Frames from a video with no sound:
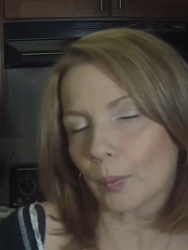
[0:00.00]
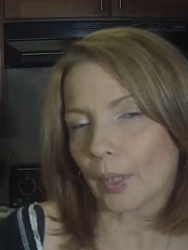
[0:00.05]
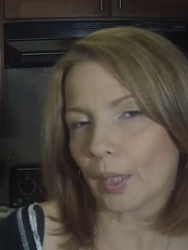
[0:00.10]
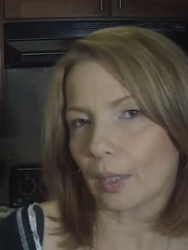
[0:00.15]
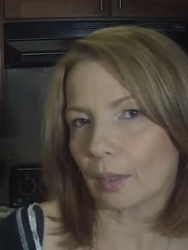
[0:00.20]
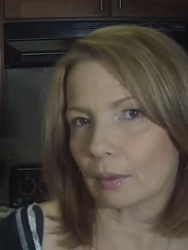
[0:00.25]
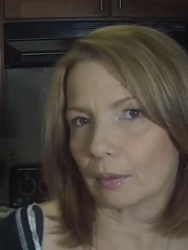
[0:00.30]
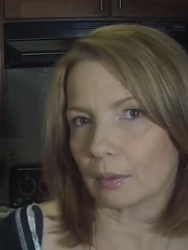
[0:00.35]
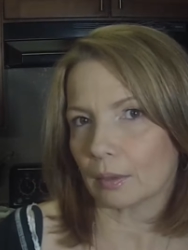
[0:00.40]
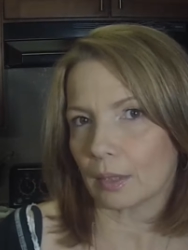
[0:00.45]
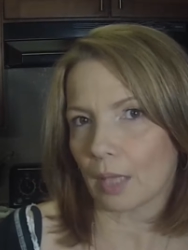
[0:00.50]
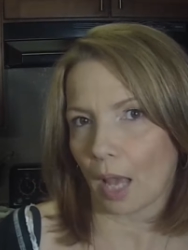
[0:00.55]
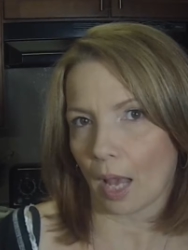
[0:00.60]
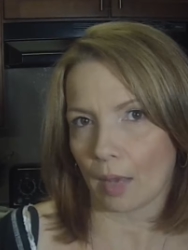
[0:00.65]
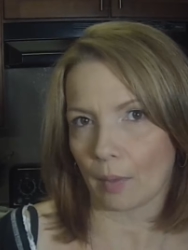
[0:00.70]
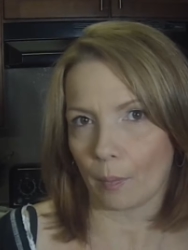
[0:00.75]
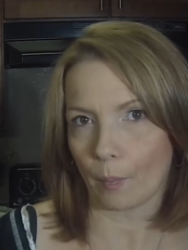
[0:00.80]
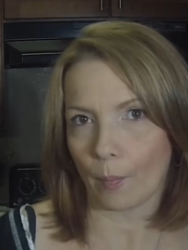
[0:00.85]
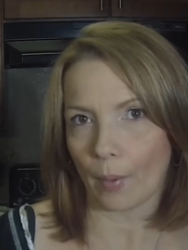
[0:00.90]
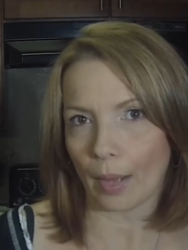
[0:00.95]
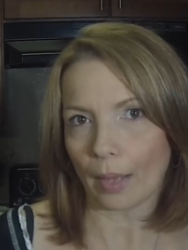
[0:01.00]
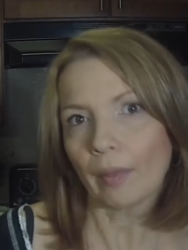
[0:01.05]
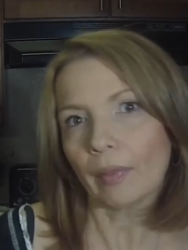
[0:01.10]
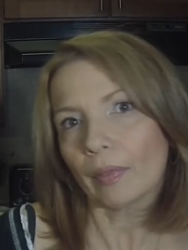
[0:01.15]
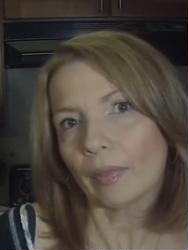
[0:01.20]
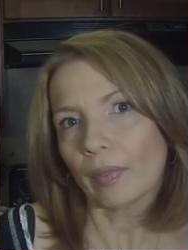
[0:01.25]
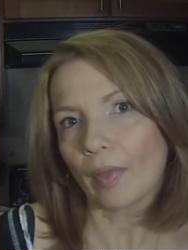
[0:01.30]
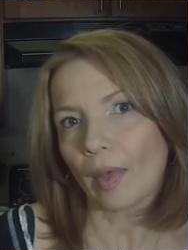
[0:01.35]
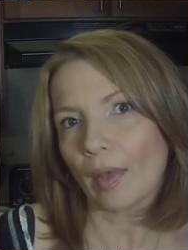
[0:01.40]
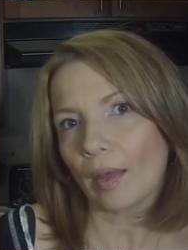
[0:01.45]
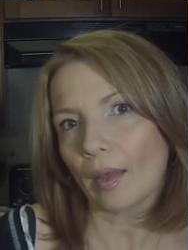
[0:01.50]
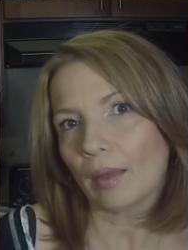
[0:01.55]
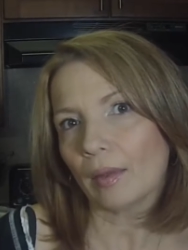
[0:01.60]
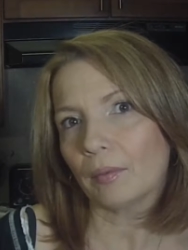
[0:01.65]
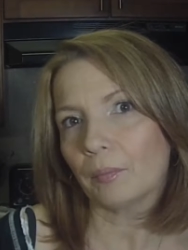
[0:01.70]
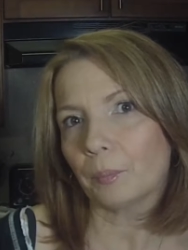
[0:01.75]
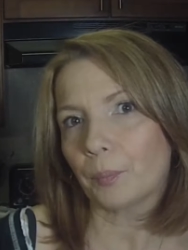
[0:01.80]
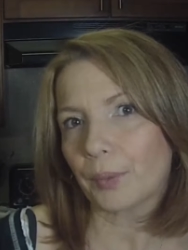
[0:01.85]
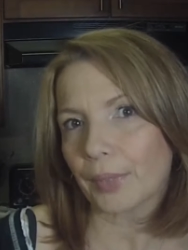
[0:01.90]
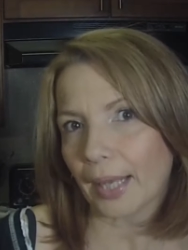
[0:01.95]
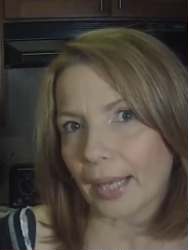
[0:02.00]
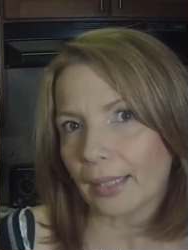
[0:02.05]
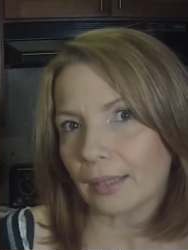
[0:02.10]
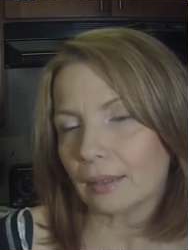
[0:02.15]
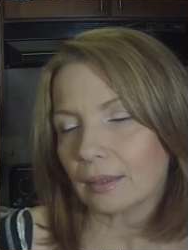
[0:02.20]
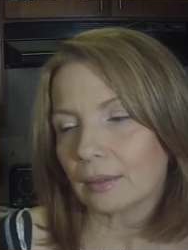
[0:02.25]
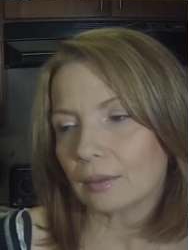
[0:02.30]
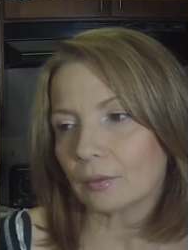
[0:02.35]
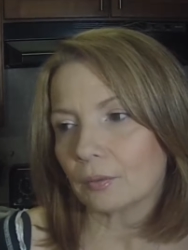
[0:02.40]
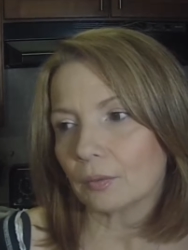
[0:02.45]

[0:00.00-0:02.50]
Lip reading: because I bought the bread